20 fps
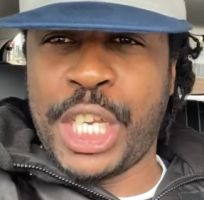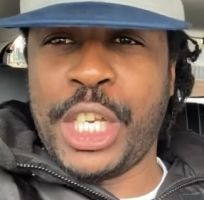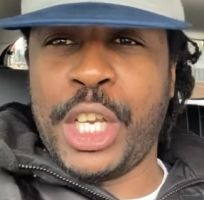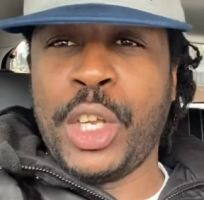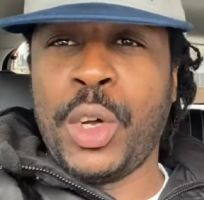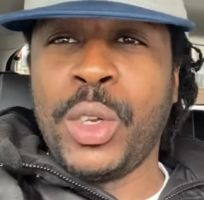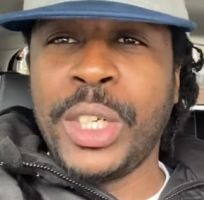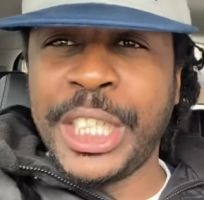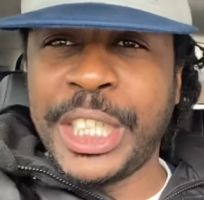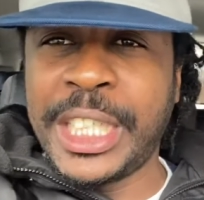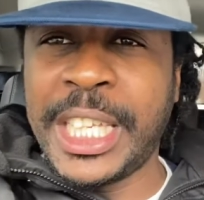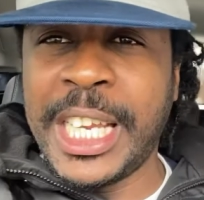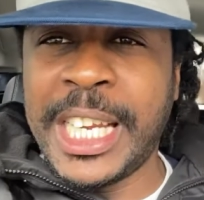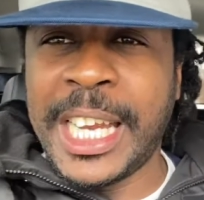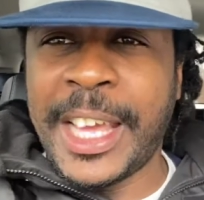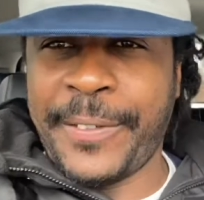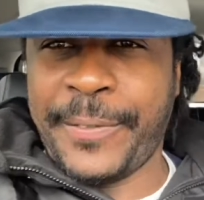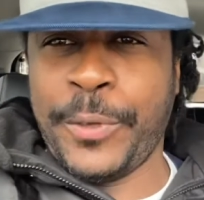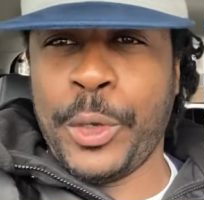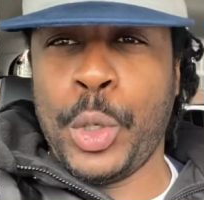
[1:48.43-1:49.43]
The only thing
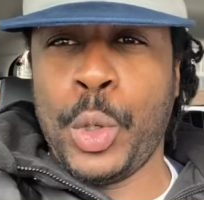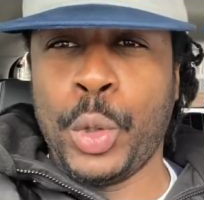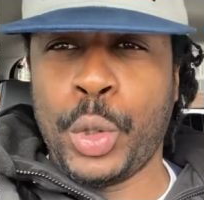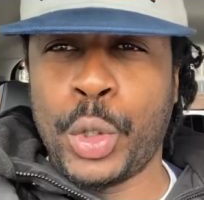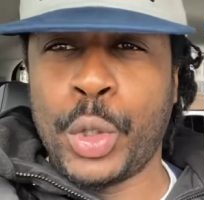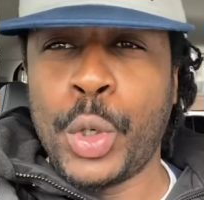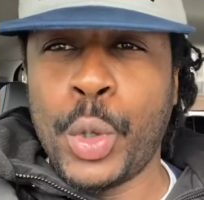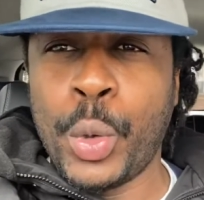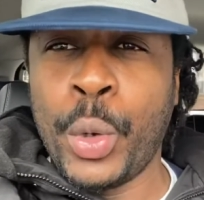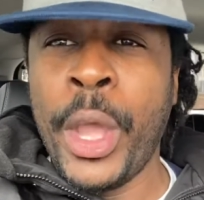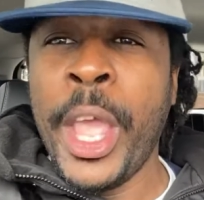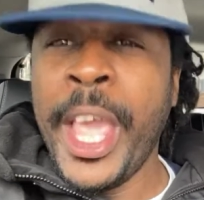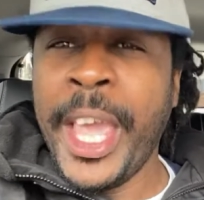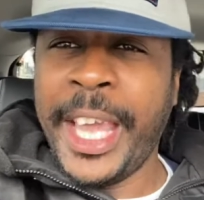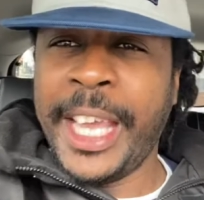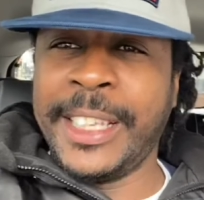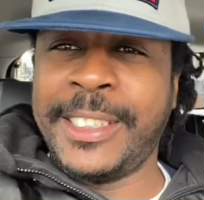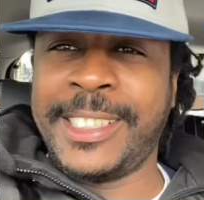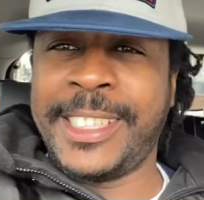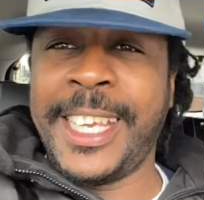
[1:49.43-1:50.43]
left for you to do
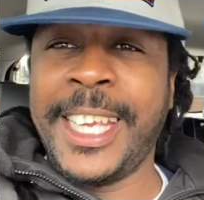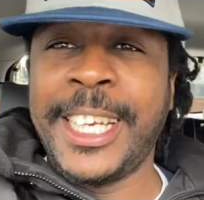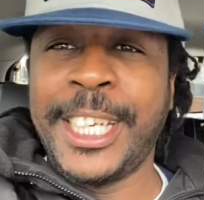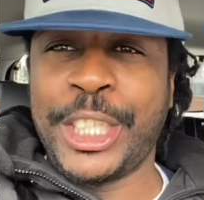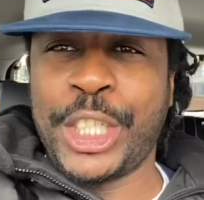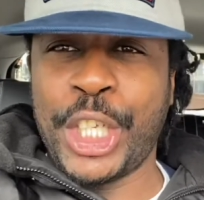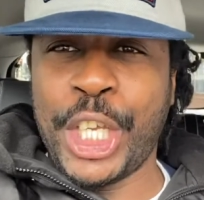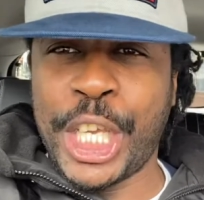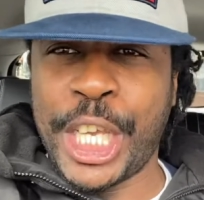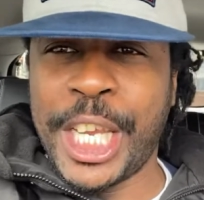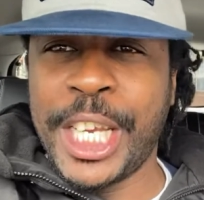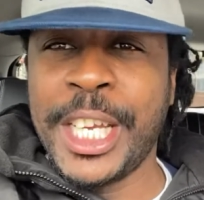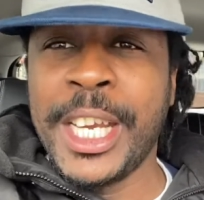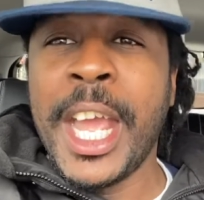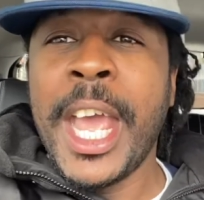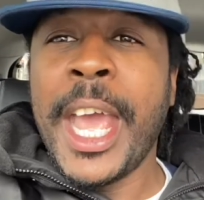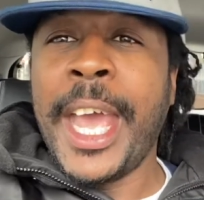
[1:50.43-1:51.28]
is kill the chicken